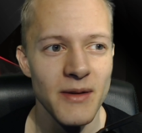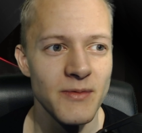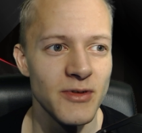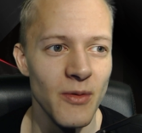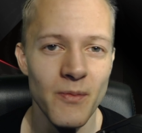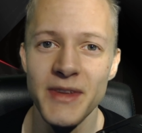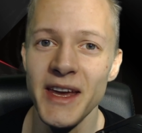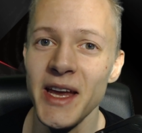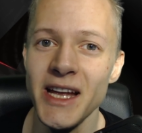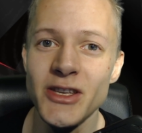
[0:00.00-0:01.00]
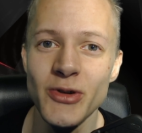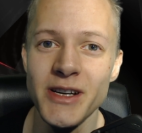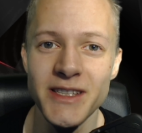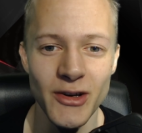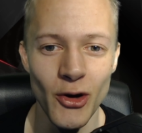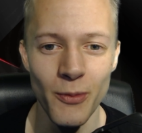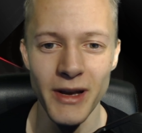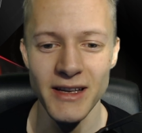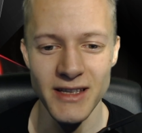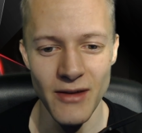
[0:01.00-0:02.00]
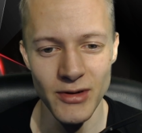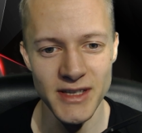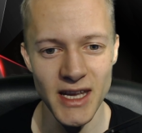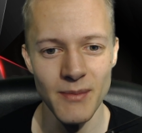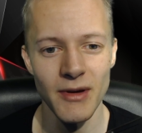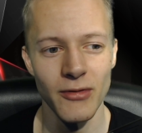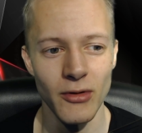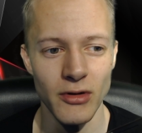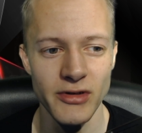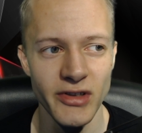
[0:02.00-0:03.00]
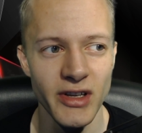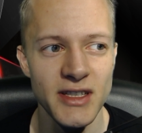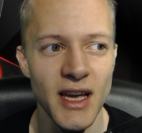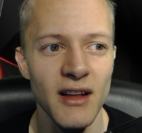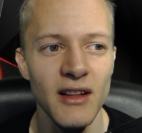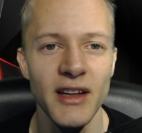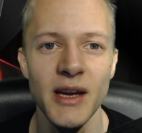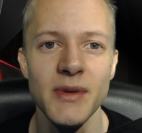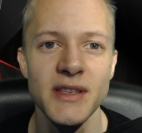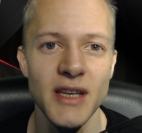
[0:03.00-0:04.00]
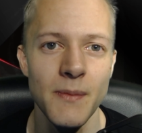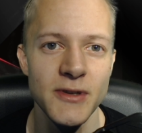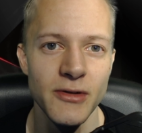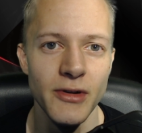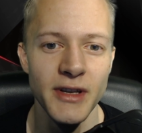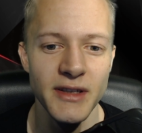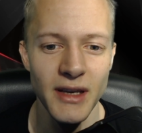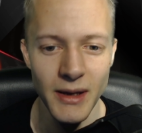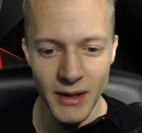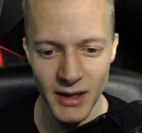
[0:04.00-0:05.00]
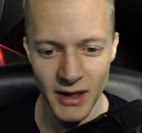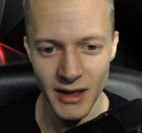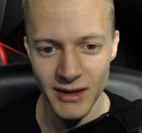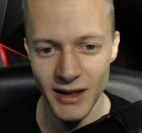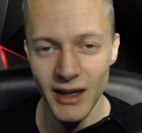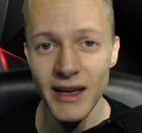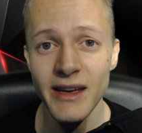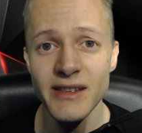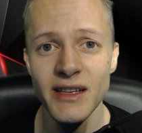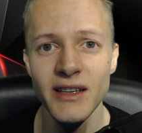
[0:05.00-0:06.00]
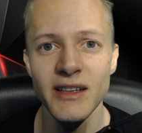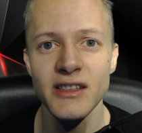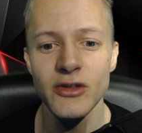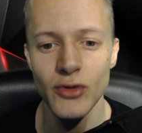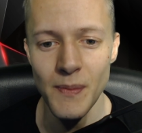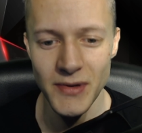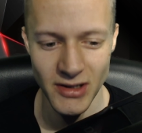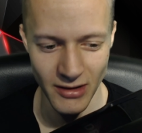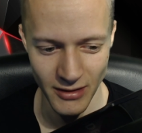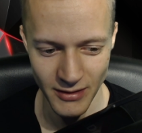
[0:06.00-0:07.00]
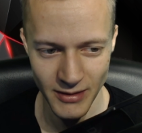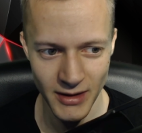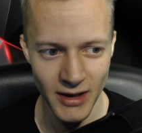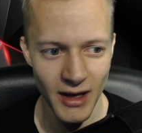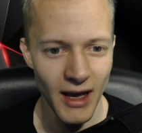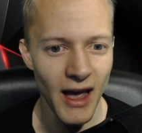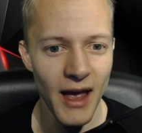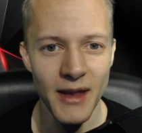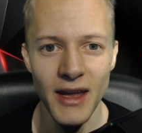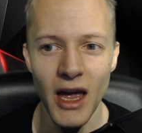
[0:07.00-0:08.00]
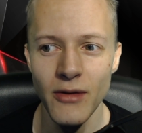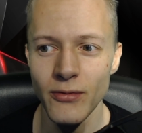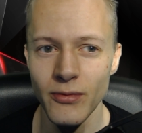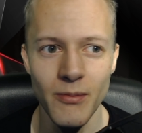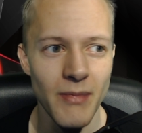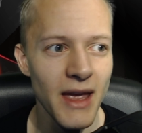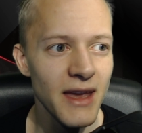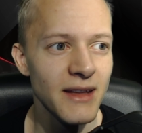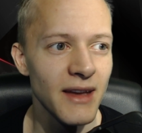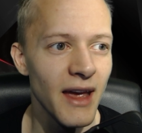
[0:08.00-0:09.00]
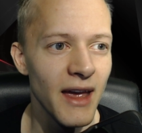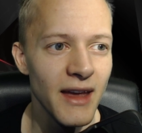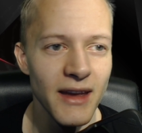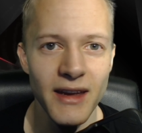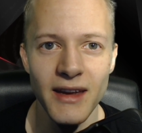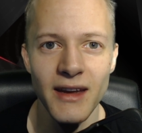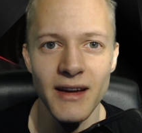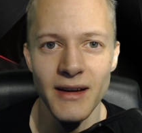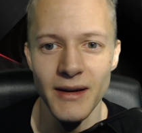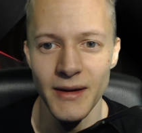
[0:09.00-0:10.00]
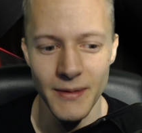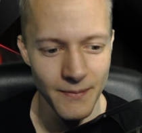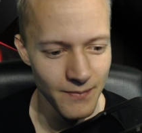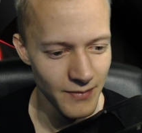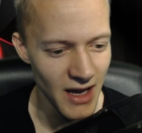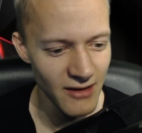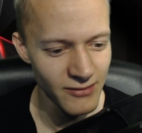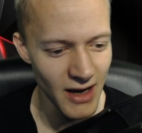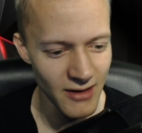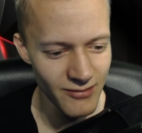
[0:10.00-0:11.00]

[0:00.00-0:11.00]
something interesting nobody has ever seen before. So the channel name is Absurdity. The link is in the description, and I've made a um, I've I've